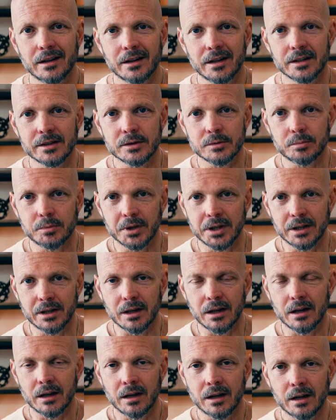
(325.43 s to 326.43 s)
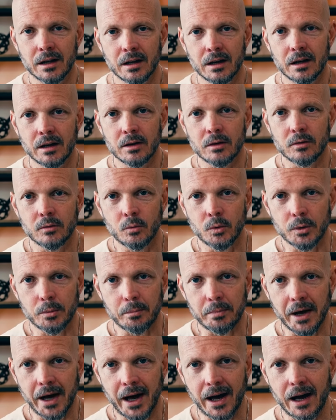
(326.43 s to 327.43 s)
and speak
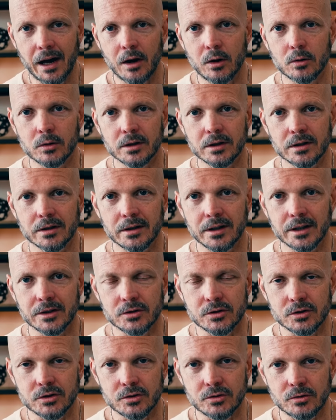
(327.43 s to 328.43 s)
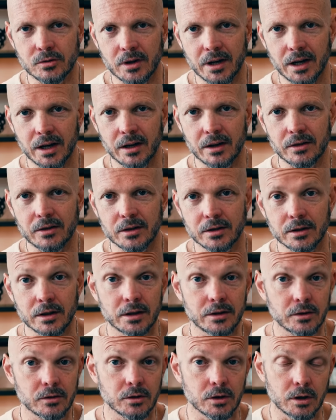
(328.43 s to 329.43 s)
with power and strength and
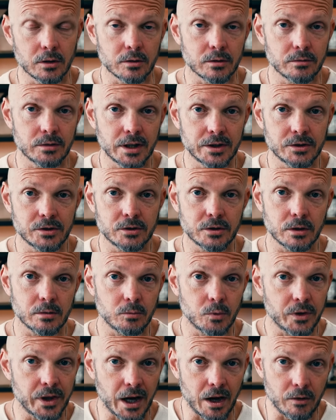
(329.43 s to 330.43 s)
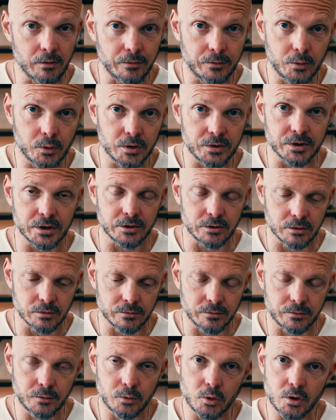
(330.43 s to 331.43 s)
in your lower register without forcing.
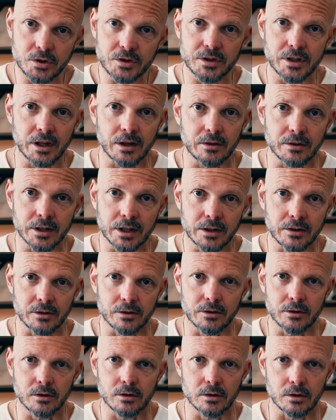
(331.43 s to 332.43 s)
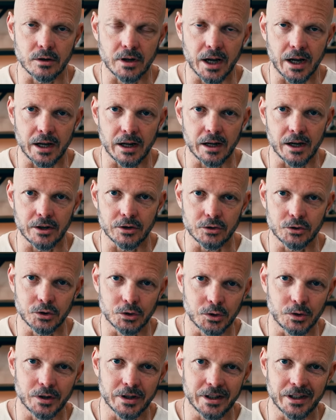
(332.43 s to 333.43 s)
Don't force down either. Don't go, hey, how you
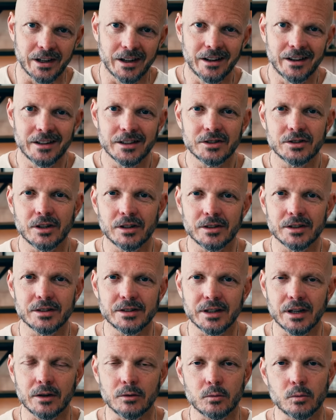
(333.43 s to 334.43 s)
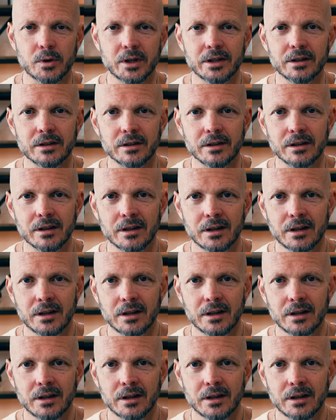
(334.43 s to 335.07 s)
doing? Start to sound weird.